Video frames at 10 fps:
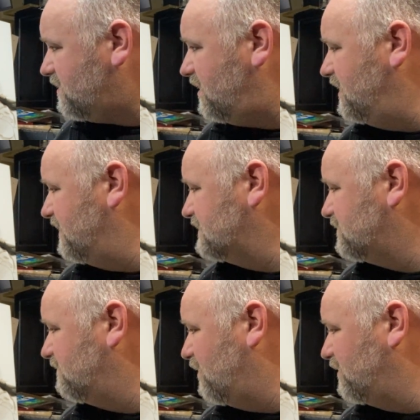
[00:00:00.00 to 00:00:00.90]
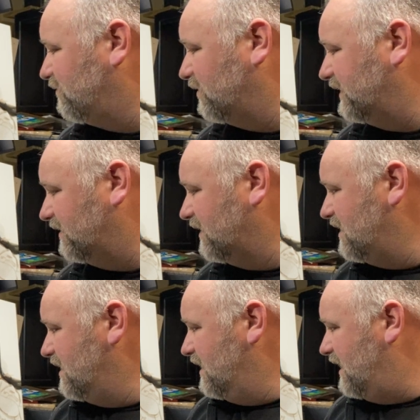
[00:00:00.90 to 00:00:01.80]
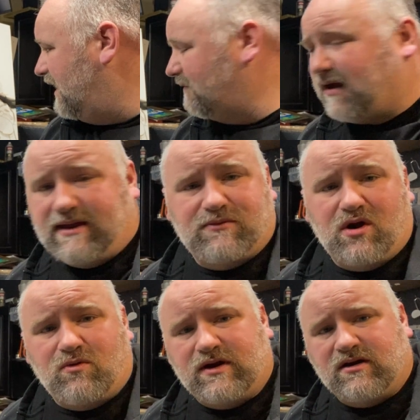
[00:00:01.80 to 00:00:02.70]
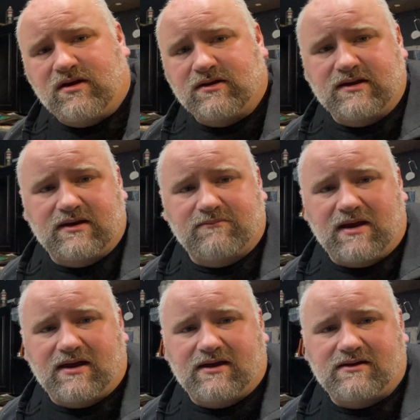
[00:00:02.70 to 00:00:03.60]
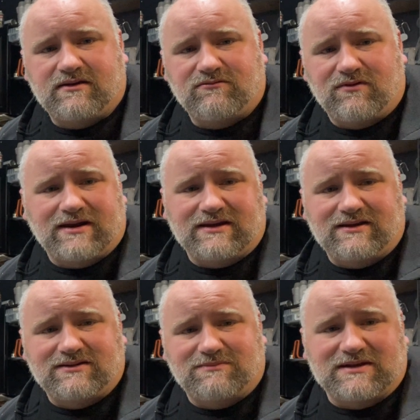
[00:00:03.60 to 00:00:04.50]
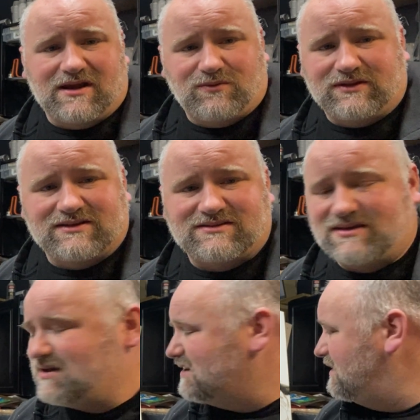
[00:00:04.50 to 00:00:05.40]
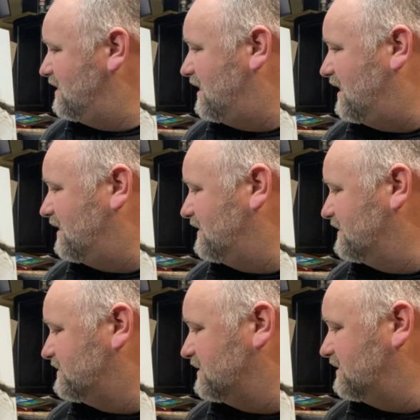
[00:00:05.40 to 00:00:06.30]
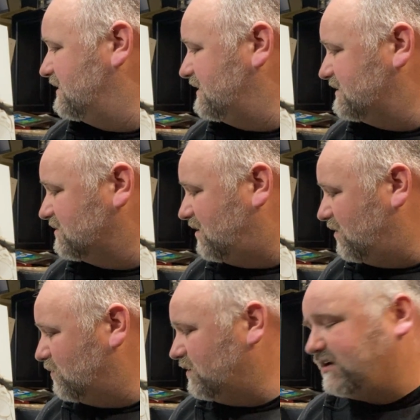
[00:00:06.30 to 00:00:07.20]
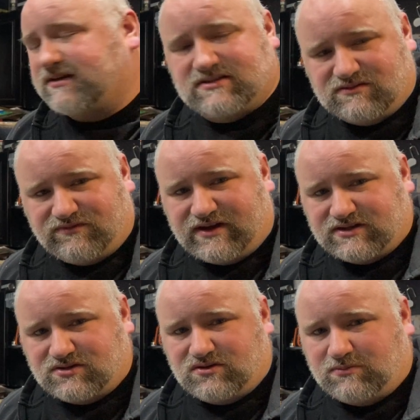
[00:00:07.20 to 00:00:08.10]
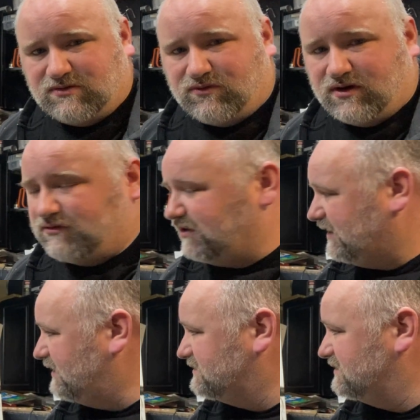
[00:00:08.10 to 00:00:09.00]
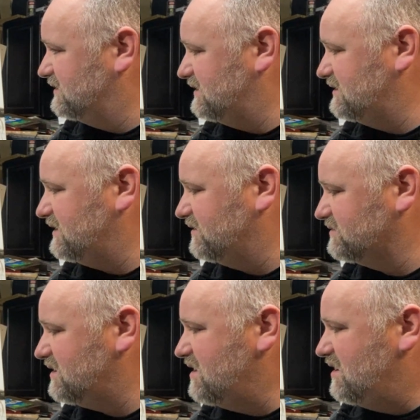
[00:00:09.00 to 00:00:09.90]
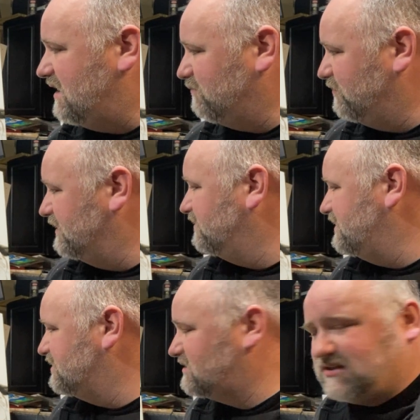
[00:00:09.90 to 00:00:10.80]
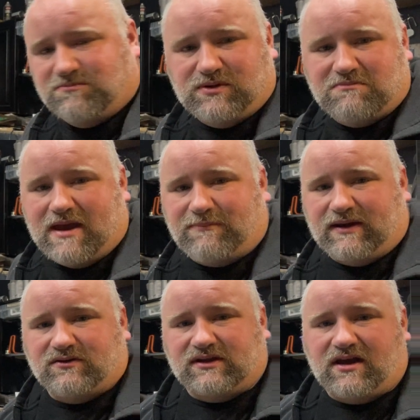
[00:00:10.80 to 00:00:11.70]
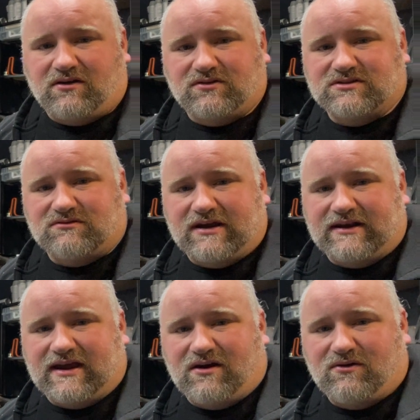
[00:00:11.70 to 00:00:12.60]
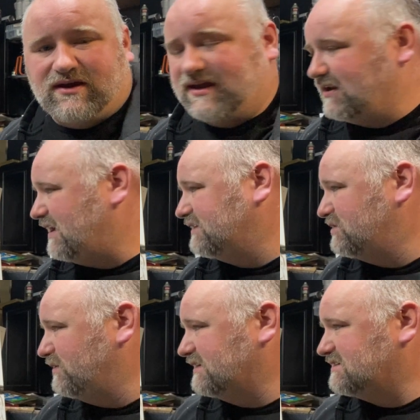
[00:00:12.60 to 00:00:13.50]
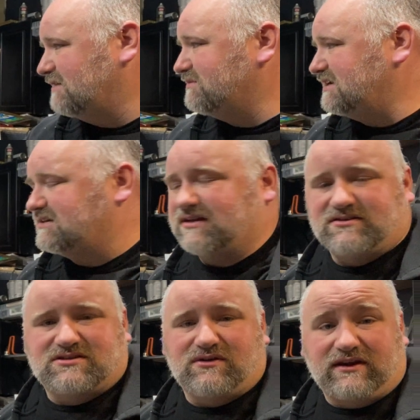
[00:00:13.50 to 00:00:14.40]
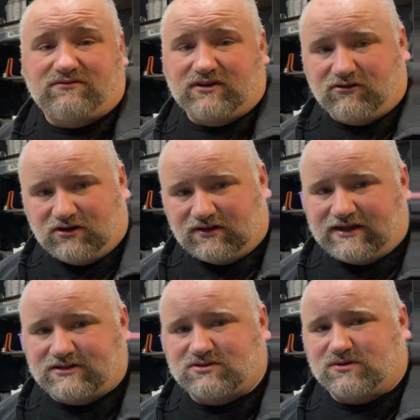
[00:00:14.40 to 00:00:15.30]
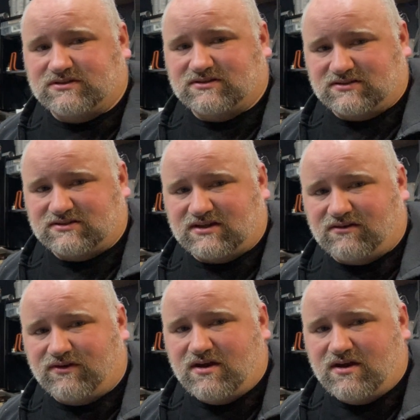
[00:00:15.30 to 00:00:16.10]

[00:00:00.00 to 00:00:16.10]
And that's what I'm going for here. I am nowhere ready to be done with this. It needs a lot of work. It needs some fine tuning before I really get into the details. I'm really just simply mapping out the colors right now and doing some details so I can figure out light sources and stuff.